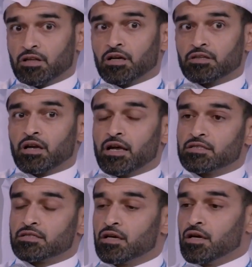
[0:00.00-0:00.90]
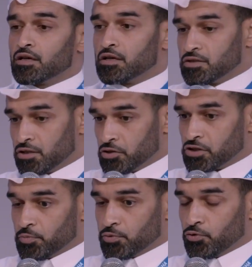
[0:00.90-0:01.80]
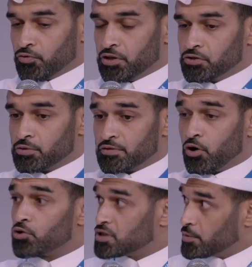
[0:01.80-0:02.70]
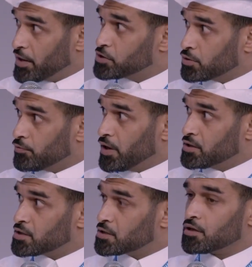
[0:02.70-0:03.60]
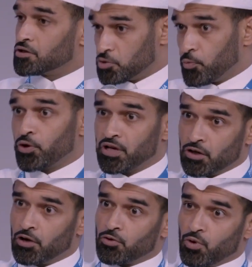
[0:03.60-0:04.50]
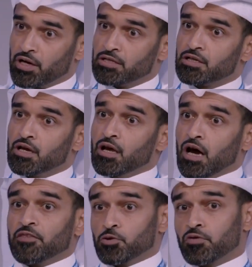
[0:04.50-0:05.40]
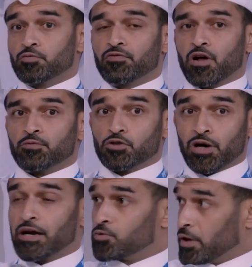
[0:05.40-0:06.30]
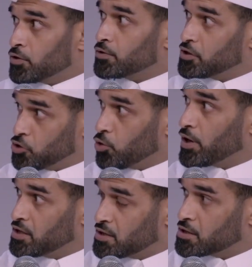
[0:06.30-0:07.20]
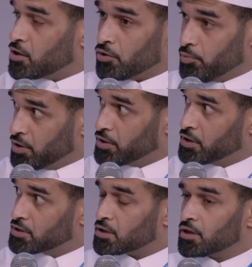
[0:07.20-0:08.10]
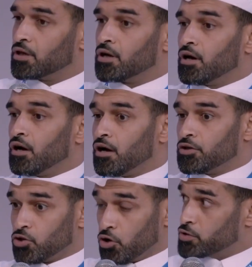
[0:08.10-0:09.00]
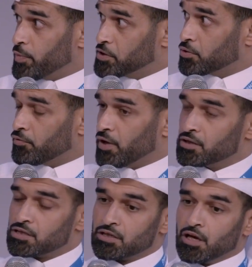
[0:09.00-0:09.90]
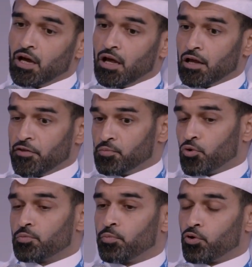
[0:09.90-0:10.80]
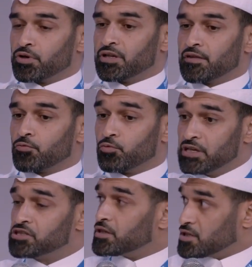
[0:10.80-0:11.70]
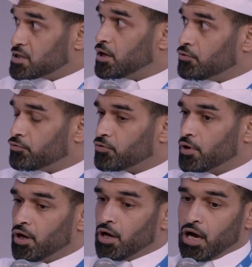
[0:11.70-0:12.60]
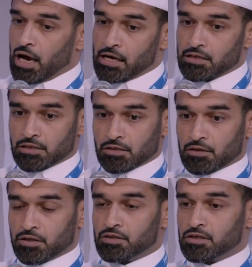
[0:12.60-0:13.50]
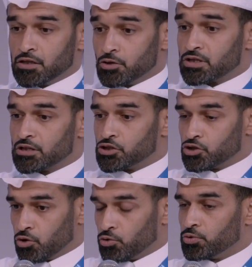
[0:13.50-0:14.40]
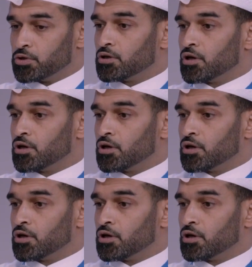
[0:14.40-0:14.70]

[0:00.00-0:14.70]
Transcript: that Qatar has continuously proven in terms of hosting major events, sporting and otherwise, I think we've developed a track record that showcases our abilities to host major events. And I think more importantly, the region itself has continuously shown